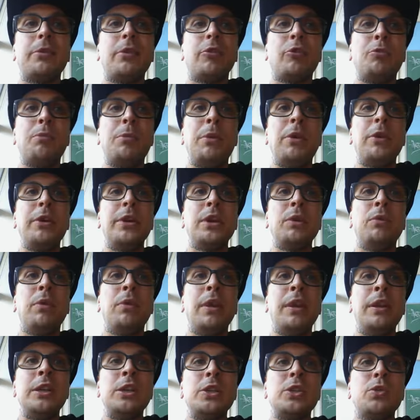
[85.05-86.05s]
to familiar
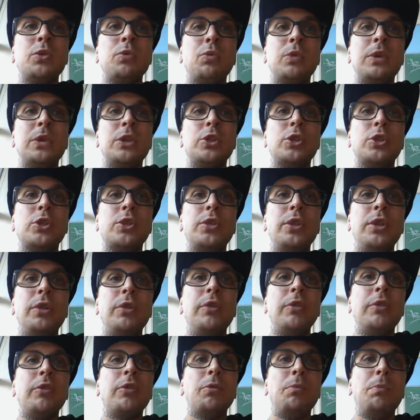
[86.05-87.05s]
ones which
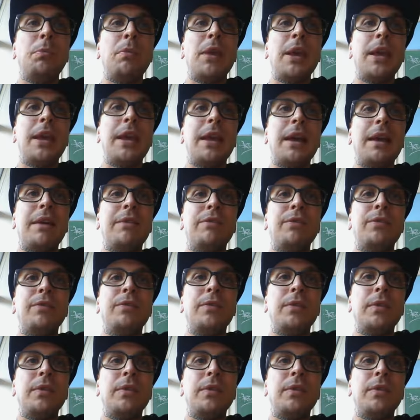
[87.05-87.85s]
students may have